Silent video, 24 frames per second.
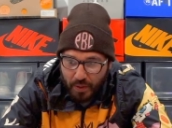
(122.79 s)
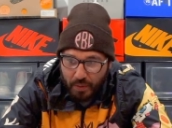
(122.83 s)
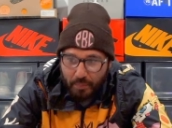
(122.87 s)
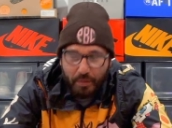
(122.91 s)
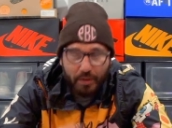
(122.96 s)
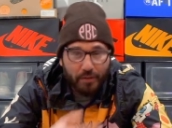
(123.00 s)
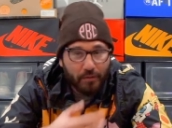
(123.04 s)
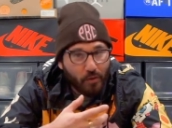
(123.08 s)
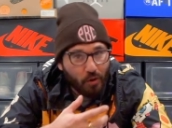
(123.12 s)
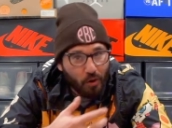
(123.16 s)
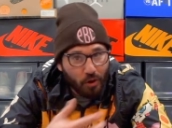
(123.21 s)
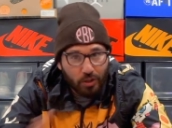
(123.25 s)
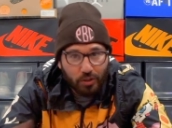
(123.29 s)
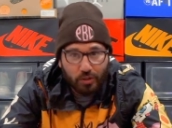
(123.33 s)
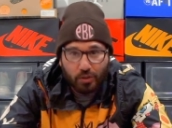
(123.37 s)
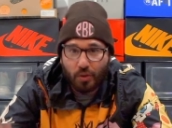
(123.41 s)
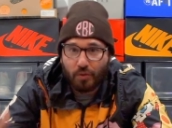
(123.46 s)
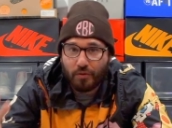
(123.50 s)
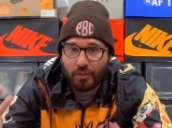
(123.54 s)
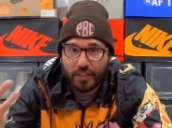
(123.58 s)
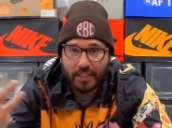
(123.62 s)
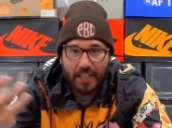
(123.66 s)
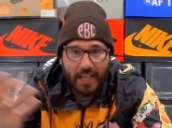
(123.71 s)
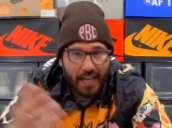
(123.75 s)
But of course,
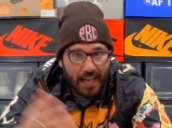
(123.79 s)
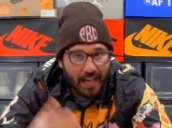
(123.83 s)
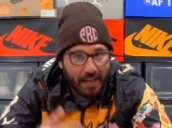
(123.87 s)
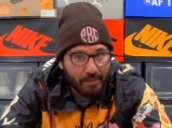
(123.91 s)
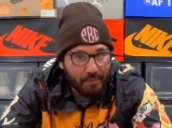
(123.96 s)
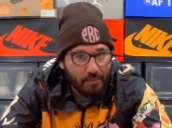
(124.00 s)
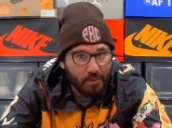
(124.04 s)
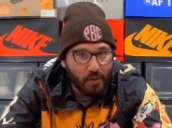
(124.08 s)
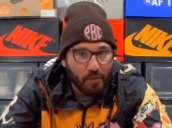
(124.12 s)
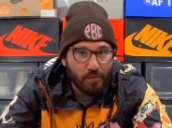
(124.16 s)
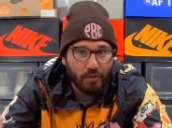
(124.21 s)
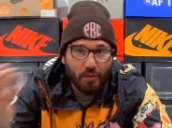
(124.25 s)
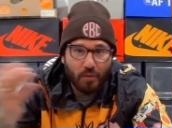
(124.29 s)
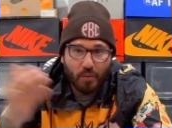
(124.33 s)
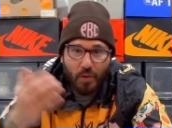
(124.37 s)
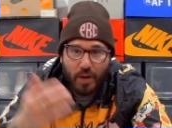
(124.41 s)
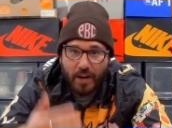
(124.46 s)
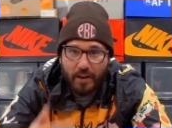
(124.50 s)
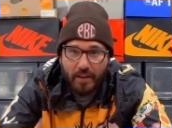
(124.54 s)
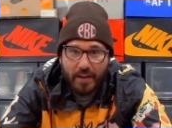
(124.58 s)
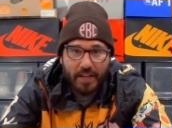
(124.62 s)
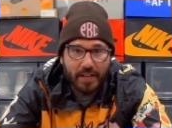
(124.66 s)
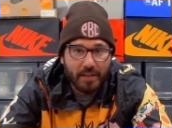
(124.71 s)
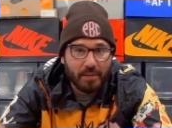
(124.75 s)
over time, over
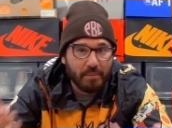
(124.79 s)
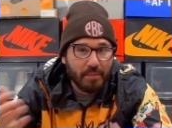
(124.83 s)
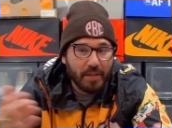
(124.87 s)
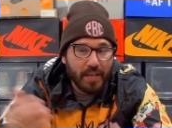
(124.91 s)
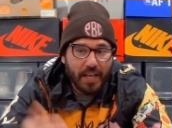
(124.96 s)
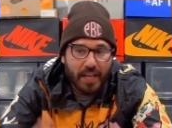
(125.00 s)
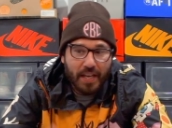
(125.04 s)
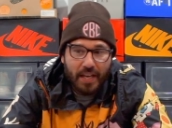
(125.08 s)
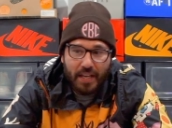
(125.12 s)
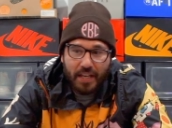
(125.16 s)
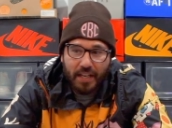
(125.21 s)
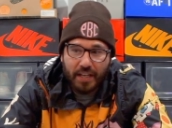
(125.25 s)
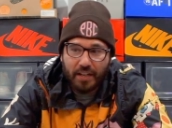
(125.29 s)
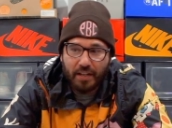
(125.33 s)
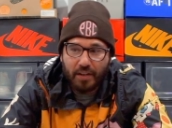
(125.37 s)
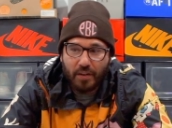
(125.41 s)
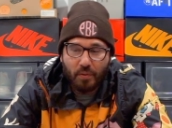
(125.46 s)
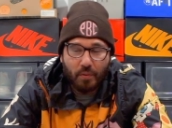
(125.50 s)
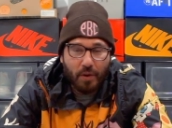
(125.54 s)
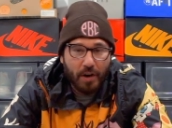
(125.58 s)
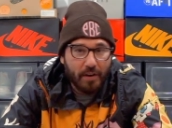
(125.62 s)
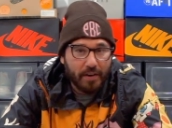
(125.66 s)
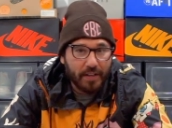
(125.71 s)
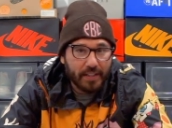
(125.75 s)
wearing them, you know,
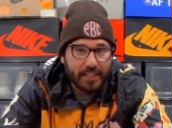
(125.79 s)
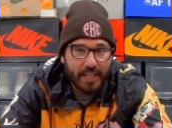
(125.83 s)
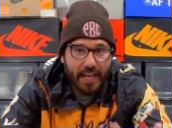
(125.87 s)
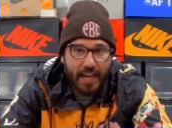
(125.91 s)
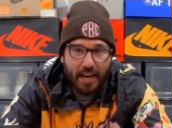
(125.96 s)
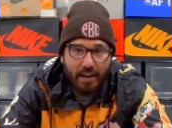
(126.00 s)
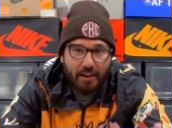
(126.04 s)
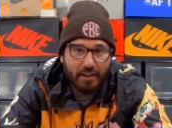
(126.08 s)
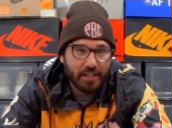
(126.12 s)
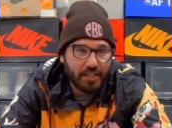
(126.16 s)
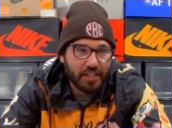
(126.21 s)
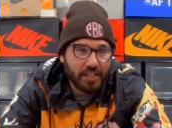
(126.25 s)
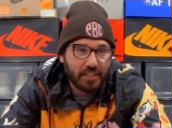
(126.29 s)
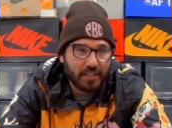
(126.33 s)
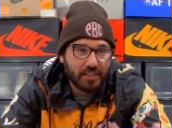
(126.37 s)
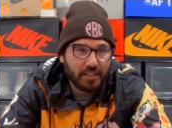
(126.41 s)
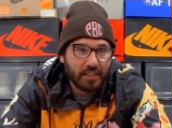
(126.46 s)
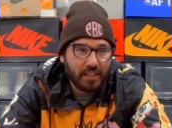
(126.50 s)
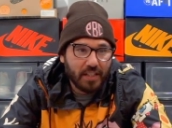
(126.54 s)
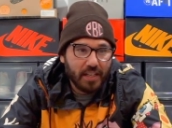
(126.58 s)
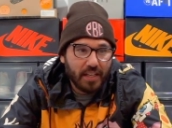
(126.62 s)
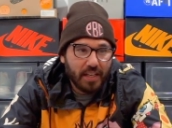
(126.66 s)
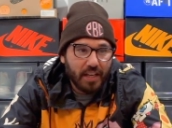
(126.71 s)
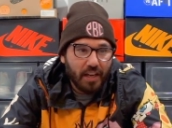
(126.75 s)
wear and tear, just
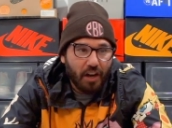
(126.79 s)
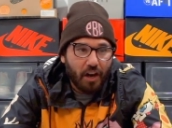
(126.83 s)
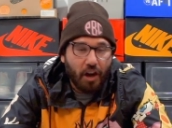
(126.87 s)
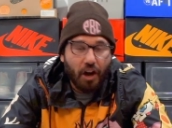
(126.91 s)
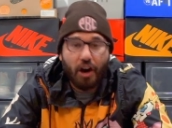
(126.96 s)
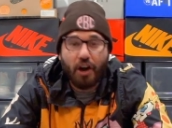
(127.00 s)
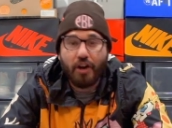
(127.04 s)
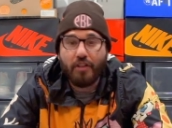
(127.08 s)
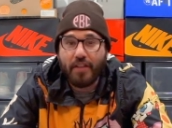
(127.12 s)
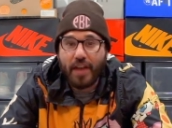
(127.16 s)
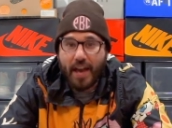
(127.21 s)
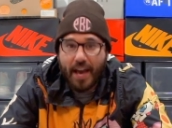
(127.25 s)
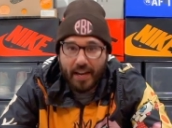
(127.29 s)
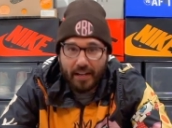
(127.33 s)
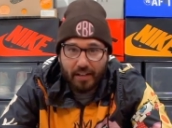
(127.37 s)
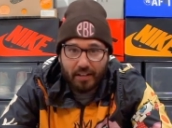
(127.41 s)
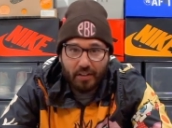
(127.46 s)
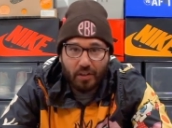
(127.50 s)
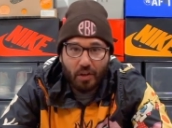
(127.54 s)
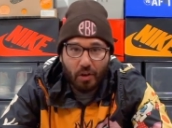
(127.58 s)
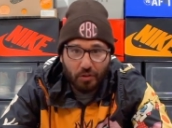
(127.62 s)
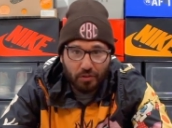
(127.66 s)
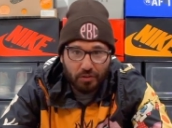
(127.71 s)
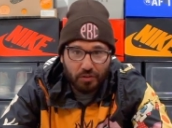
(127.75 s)
all that
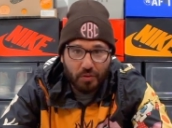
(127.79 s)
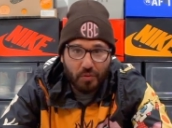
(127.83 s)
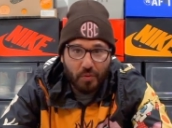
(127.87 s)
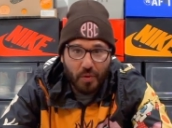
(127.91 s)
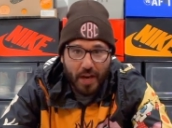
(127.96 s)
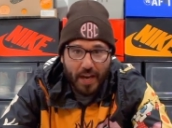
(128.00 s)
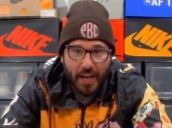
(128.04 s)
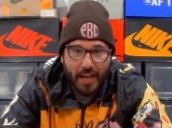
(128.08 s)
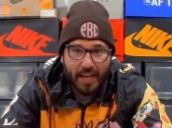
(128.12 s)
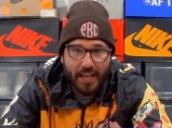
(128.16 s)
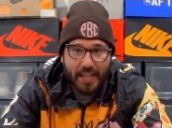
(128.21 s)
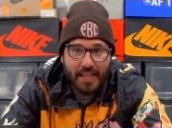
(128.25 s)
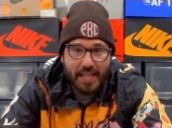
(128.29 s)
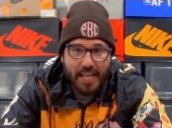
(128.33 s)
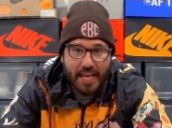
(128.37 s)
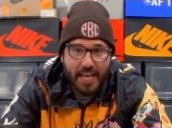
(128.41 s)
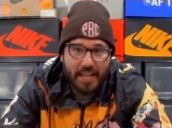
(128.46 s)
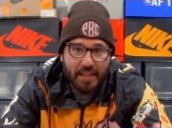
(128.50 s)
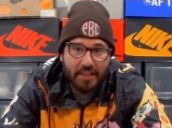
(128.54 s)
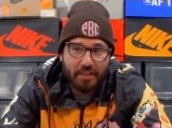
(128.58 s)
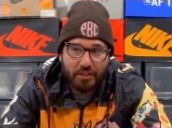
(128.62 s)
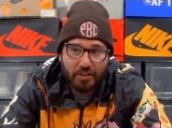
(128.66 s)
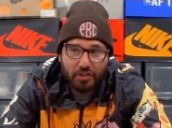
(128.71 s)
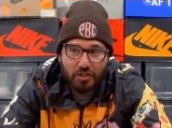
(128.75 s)
goes away, and
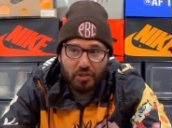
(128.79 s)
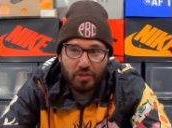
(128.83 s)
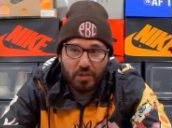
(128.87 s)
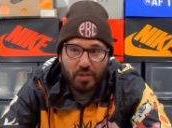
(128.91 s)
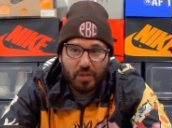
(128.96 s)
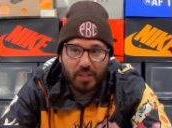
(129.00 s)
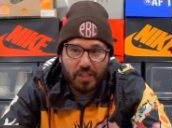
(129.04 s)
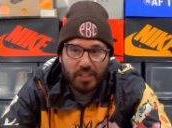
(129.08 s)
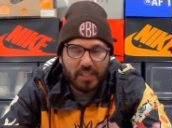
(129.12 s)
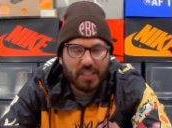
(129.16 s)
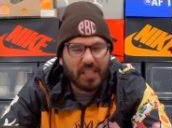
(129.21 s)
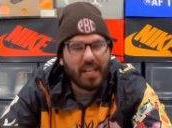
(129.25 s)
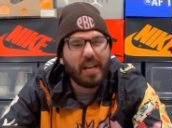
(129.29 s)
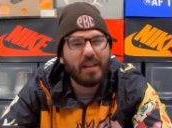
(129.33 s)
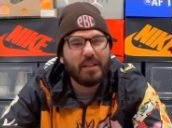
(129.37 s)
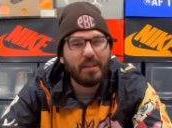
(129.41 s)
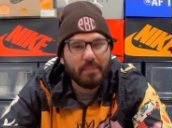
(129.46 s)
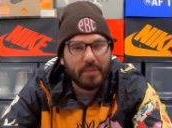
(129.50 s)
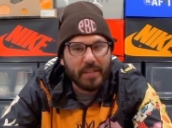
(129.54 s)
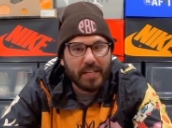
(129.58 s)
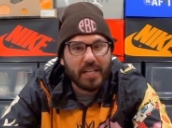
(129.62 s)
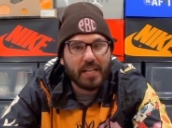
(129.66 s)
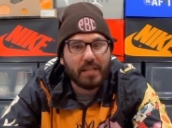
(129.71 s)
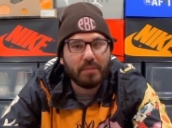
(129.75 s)
then the shoe just kind of
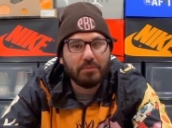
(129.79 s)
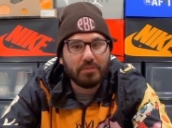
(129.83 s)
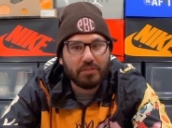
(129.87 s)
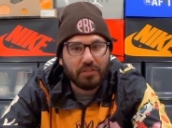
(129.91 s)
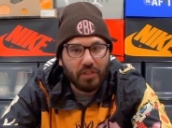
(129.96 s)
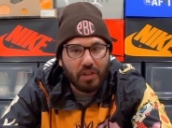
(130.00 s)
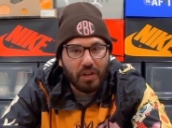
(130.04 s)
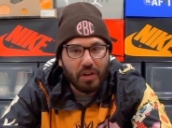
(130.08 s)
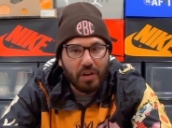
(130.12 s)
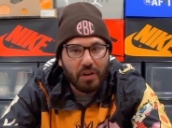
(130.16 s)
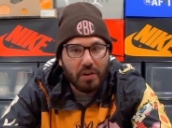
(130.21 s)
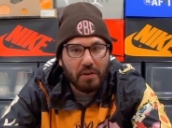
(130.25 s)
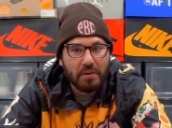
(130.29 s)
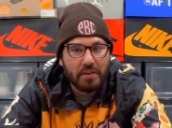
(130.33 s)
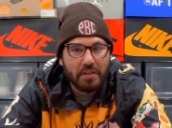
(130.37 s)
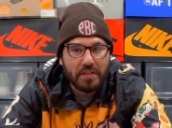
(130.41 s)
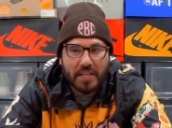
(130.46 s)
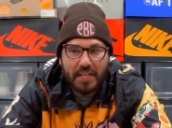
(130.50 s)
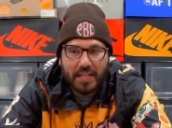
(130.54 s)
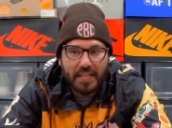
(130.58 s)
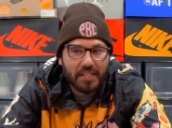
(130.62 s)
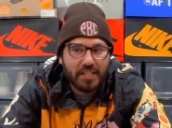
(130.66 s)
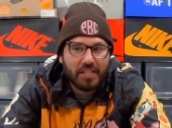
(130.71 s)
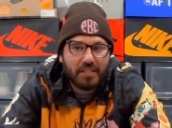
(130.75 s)
becomes dull, and
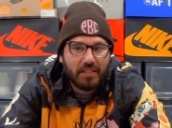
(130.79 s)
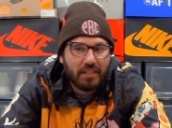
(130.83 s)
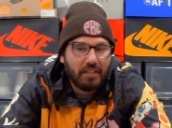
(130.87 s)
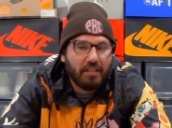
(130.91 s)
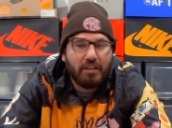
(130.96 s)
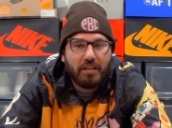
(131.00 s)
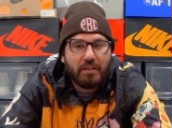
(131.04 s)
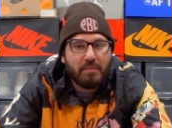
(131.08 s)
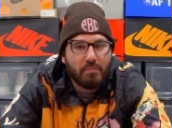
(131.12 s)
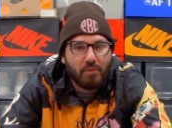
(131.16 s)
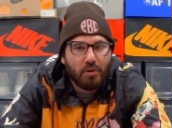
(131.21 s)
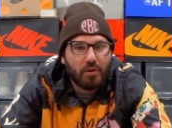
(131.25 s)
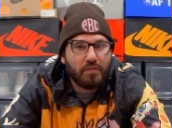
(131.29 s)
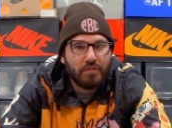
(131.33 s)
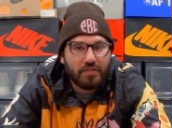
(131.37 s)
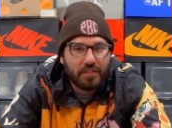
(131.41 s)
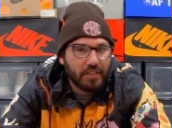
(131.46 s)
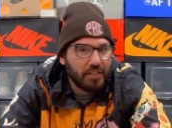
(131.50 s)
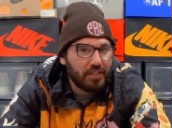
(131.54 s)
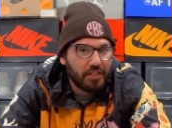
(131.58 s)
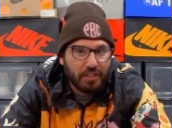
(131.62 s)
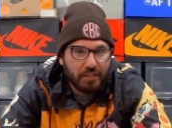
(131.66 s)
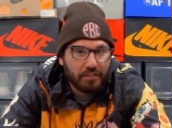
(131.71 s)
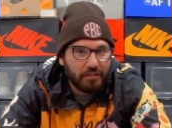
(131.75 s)
then it just literally morphs
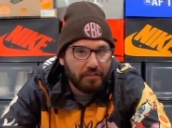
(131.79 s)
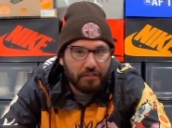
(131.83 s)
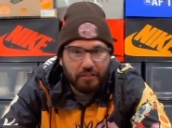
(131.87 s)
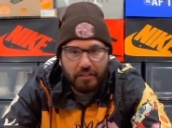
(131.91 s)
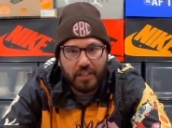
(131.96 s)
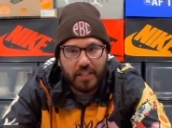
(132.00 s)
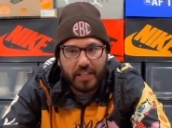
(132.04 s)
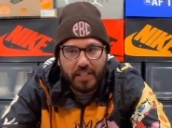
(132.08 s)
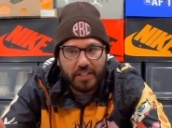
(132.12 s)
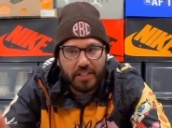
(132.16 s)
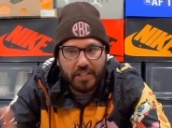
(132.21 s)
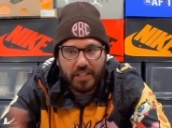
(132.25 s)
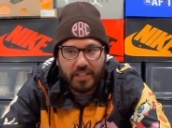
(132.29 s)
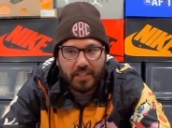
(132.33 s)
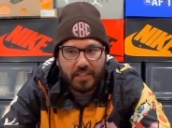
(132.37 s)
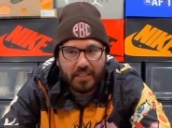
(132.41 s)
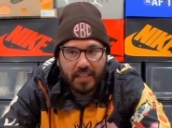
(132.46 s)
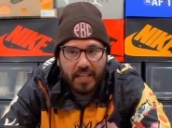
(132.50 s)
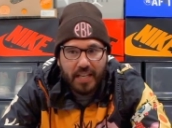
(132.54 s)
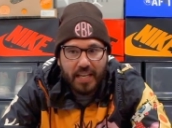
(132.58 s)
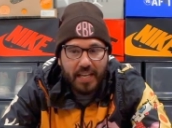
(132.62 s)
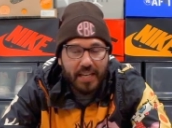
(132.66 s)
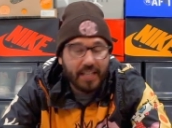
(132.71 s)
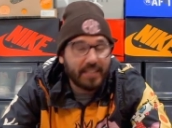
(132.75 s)
into your foot and just
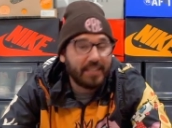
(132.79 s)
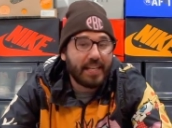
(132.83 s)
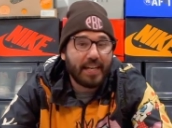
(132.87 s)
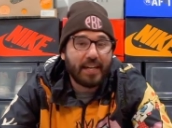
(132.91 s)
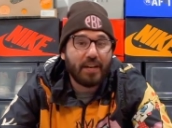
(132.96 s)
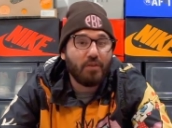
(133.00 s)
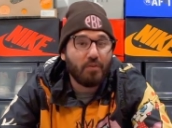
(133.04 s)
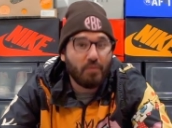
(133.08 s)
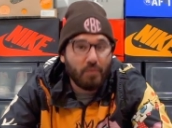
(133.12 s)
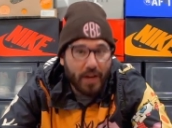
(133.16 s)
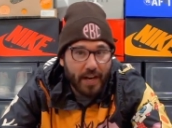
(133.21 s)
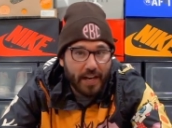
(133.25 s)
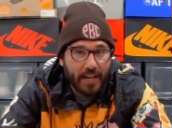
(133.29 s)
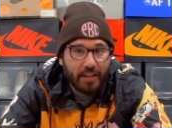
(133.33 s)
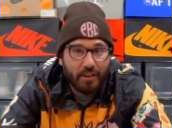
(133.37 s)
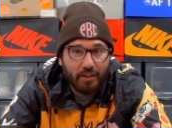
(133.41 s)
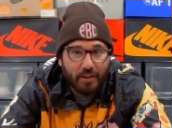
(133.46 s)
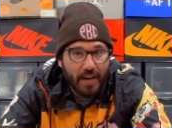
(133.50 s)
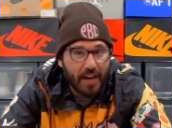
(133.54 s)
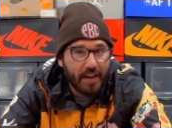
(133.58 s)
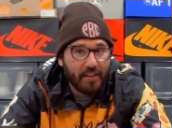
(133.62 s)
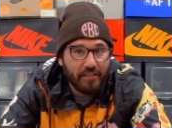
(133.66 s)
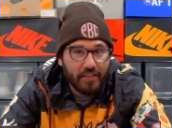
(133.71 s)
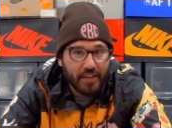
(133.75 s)
is like a regular
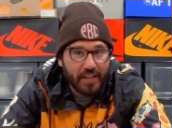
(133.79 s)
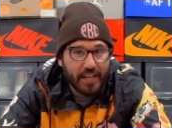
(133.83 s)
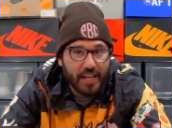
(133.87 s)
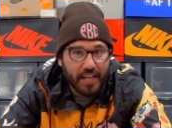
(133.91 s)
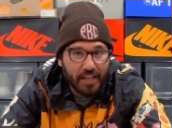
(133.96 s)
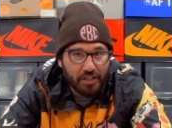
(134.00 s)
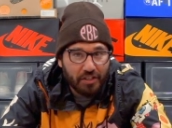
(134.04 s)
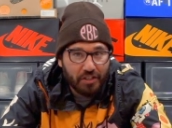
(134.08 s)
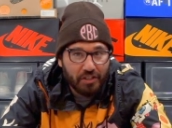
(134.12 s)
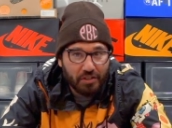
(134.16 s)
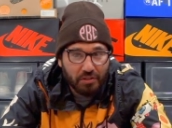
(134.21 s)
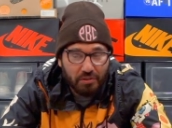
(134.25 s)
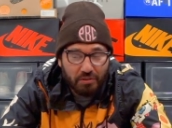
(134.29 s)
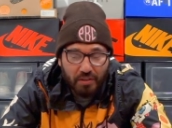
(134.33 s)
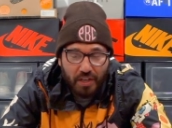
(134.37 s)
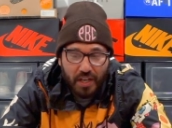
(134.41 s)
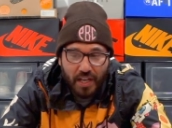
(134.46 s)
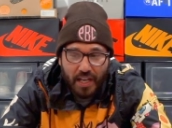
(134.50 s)
everyday shoe.